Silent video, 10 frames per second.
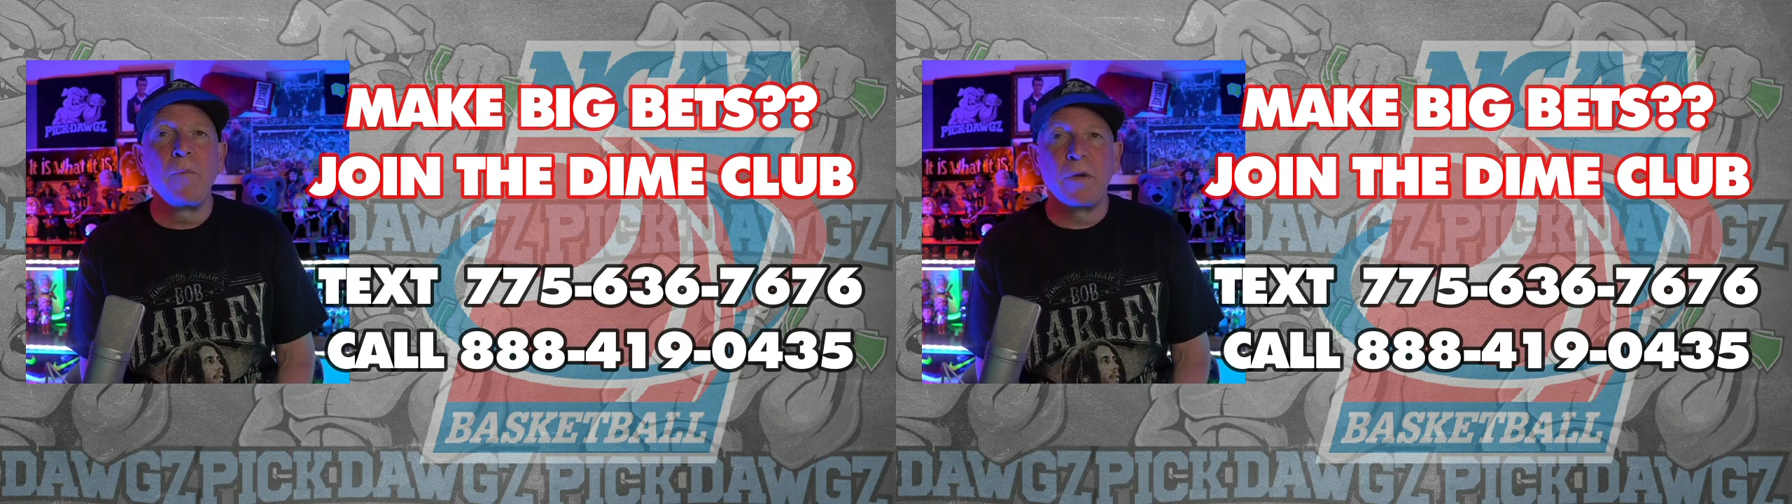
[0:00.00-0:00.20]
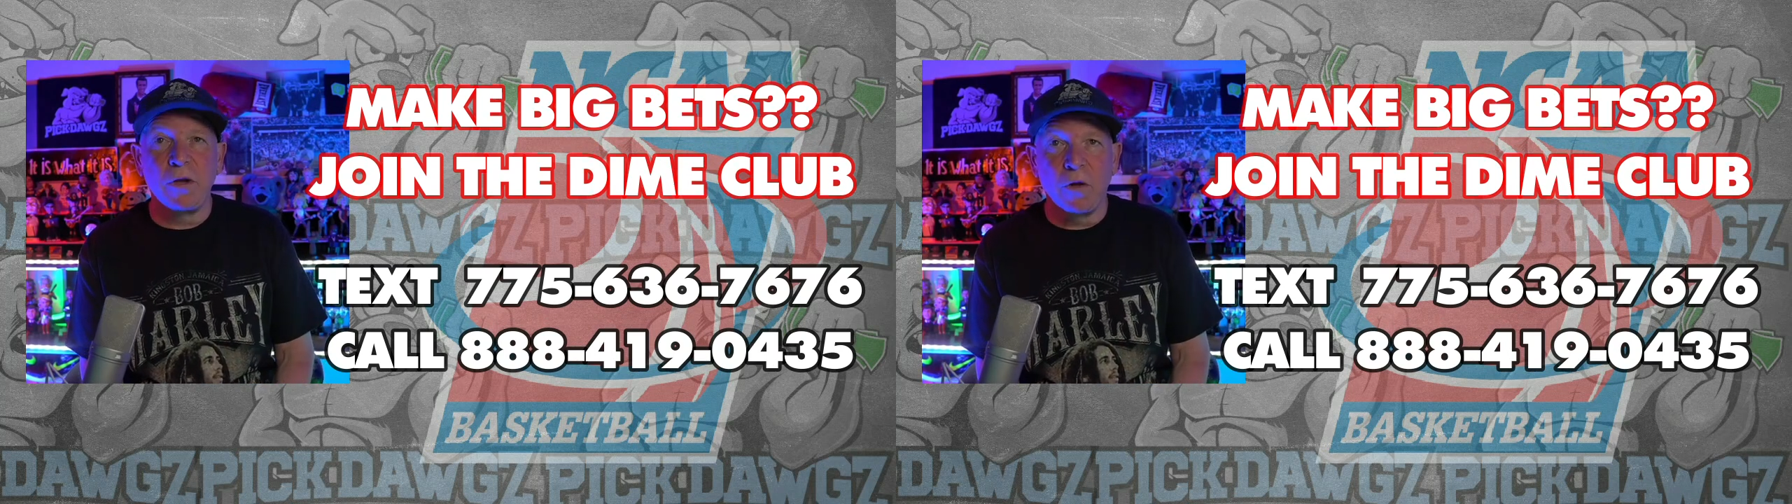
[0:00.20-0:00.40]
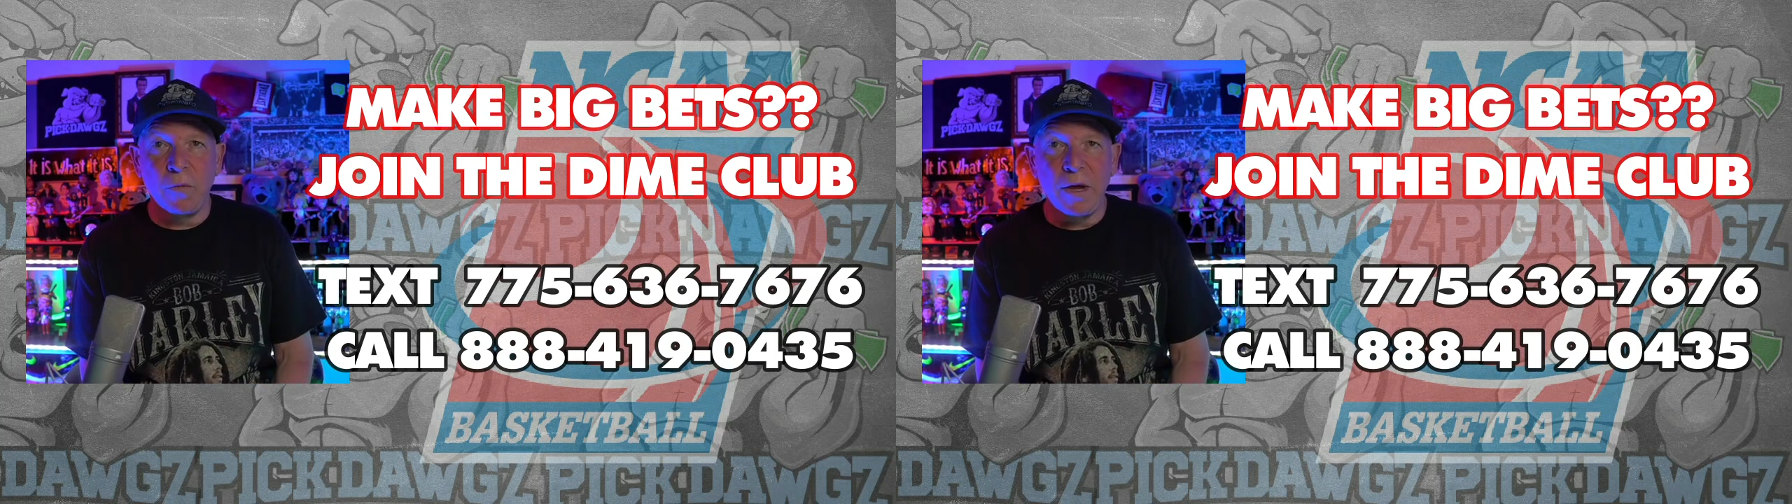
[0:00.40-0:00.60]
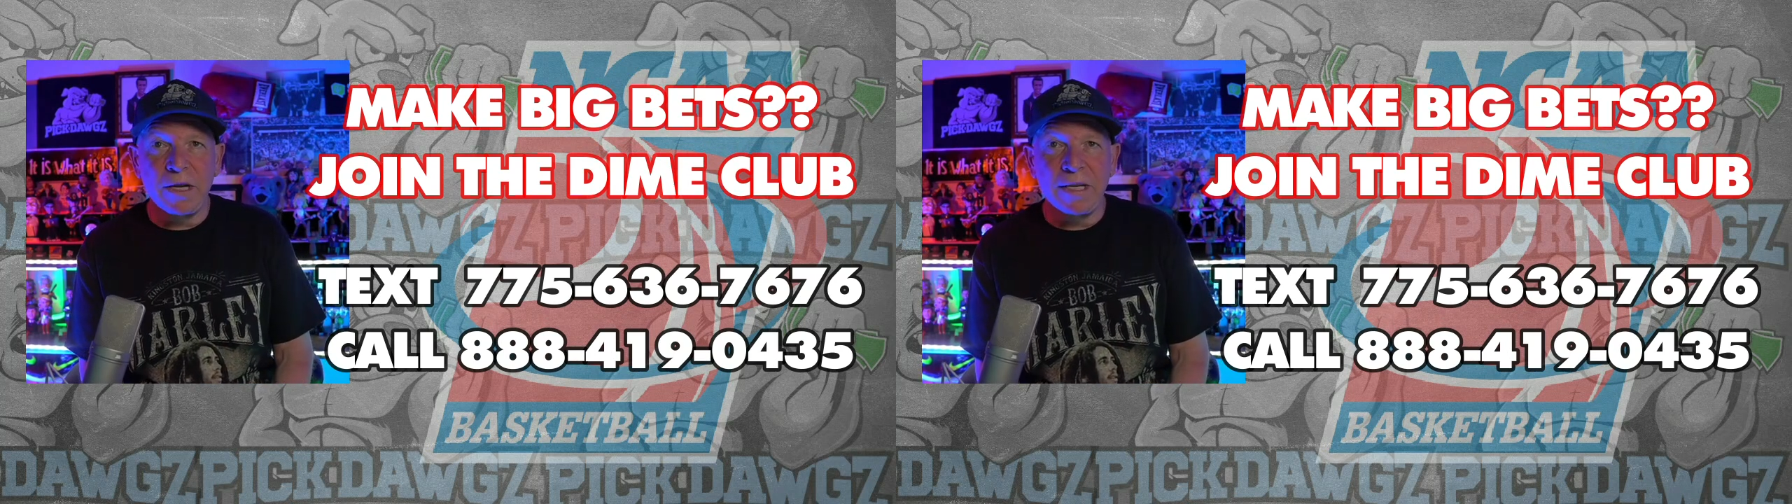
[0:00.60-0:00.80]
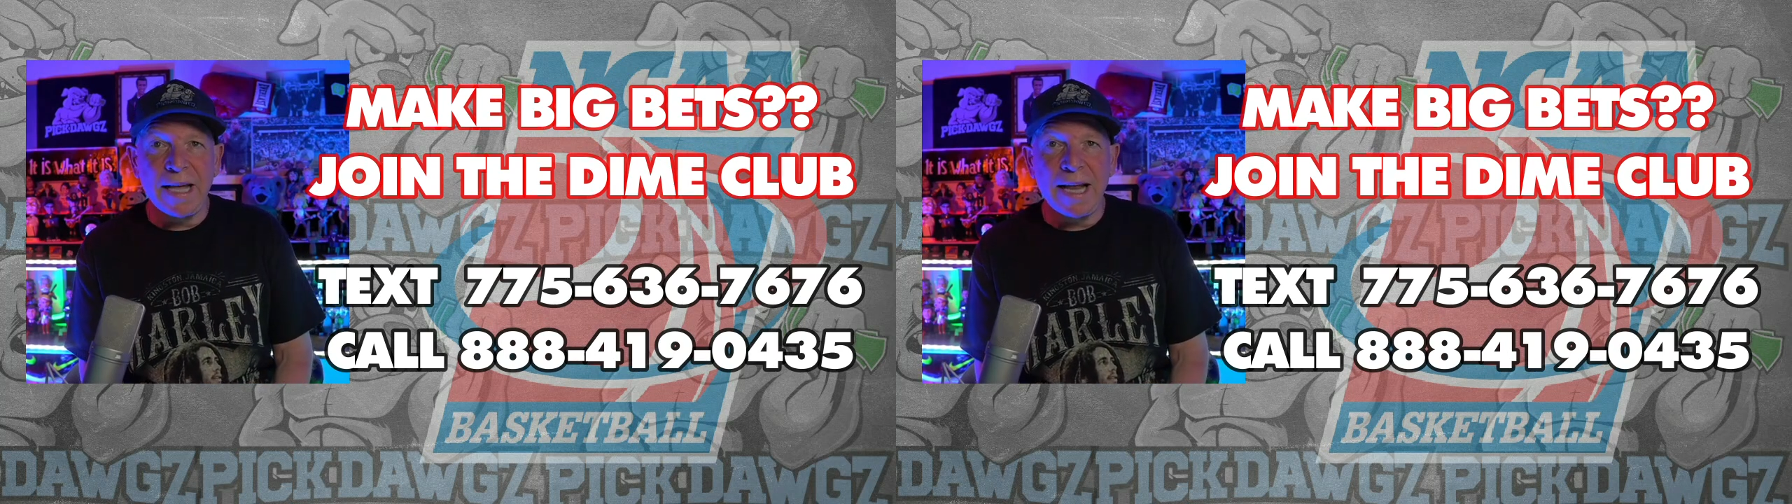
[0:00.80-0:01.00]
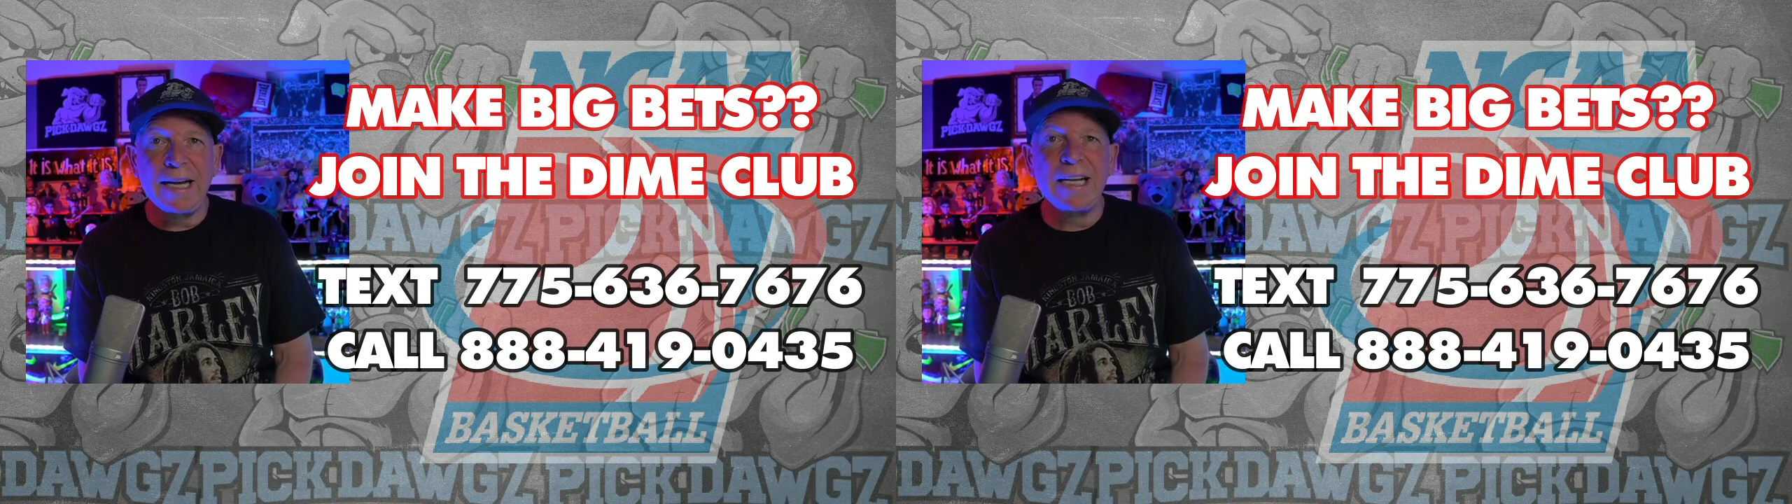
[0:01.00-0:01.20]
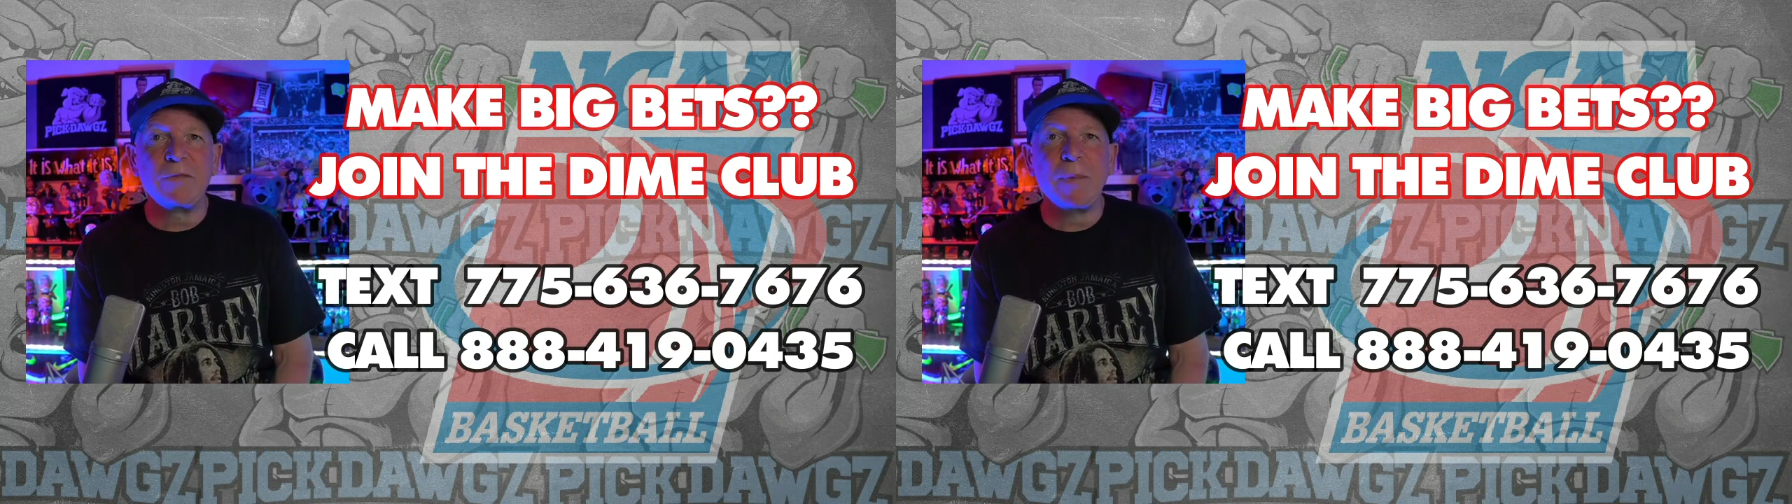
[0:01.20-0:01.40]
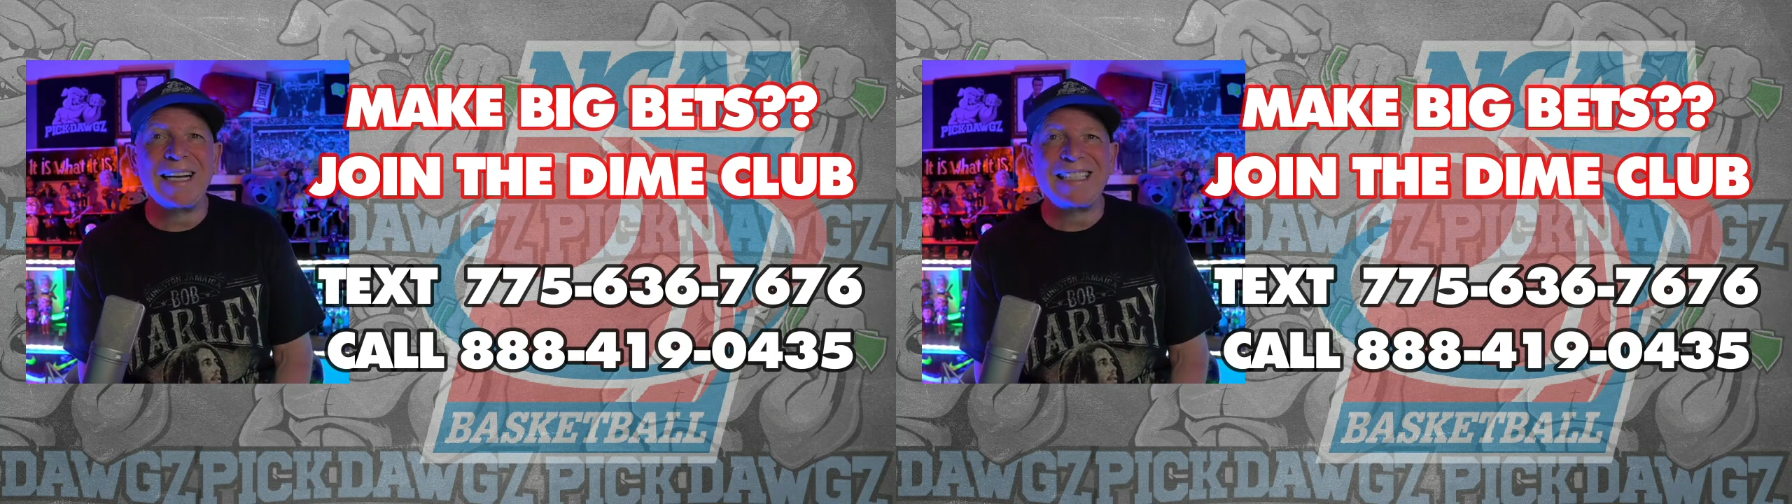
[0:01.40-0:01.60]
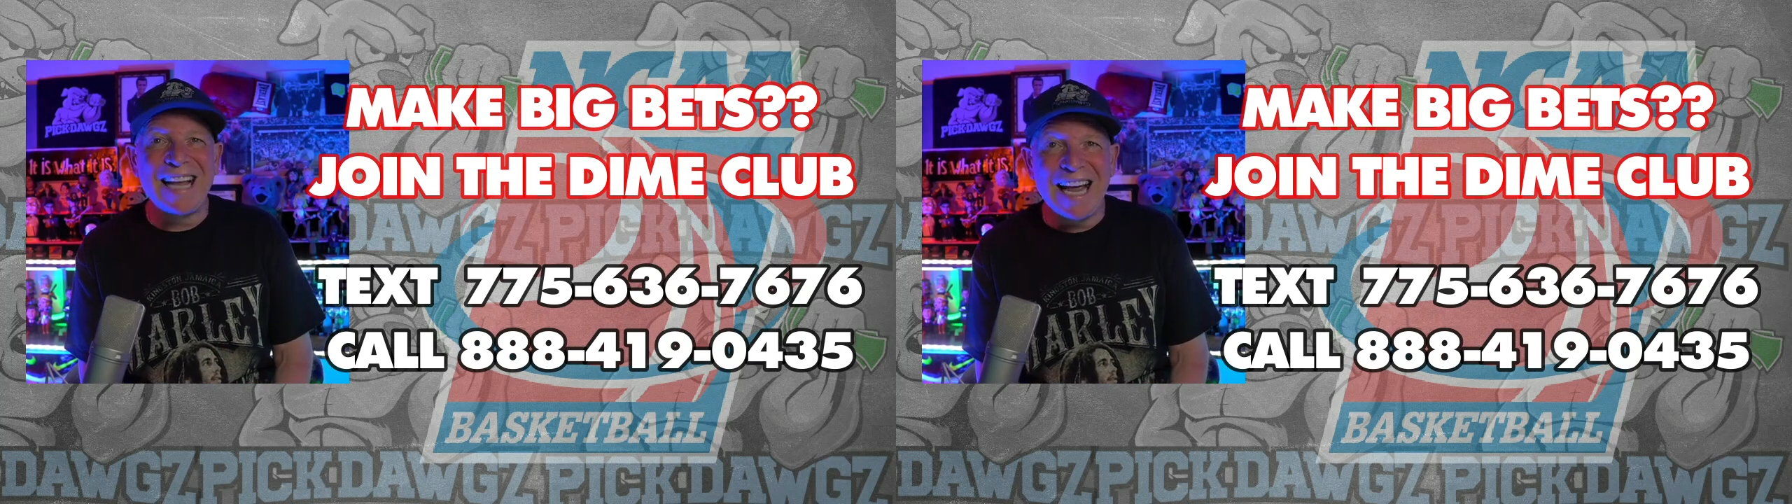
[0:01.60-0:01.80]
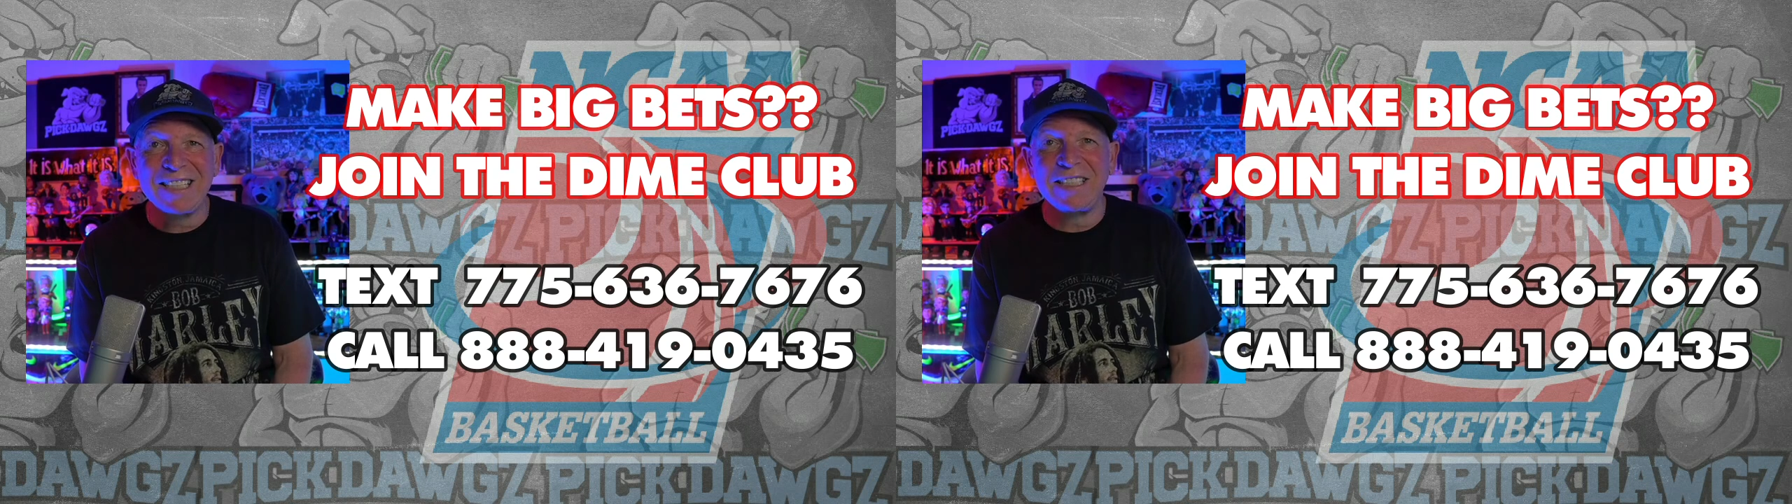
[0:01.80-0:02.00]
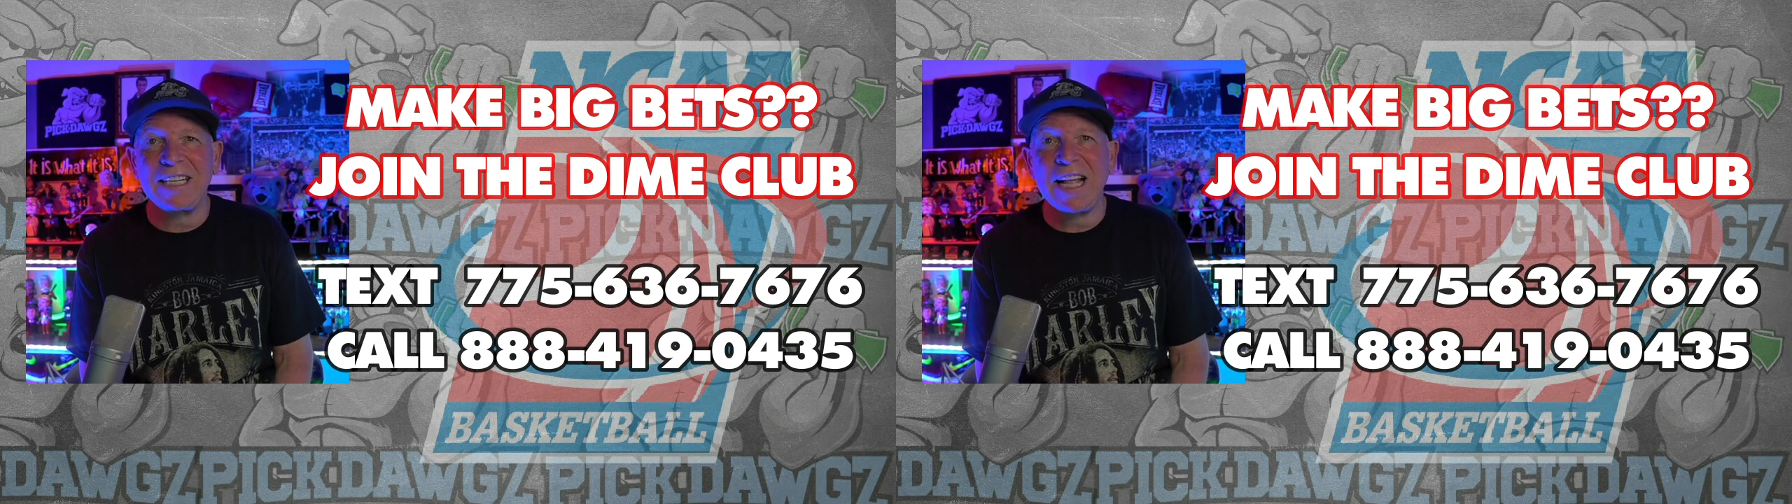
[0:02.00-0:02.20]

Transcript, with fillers: But the only way you can get it is by texting